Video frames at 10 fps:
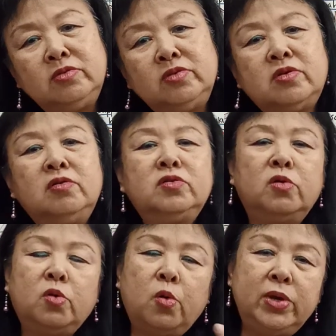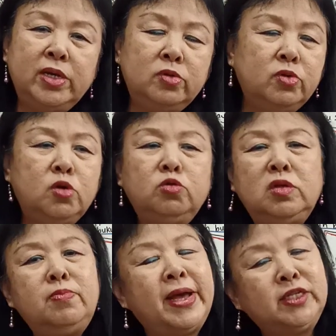to songs or going to
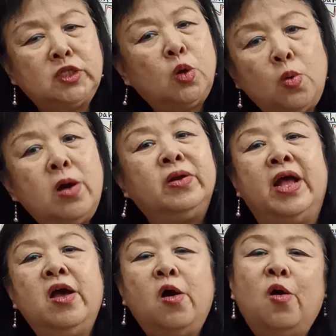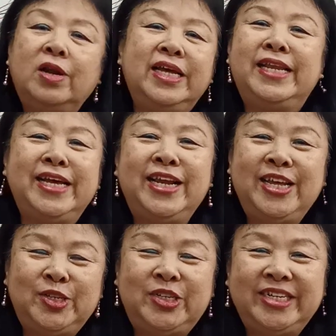YouTube and so on, all in
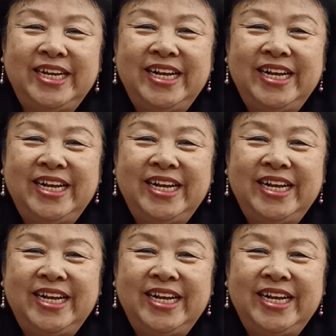English.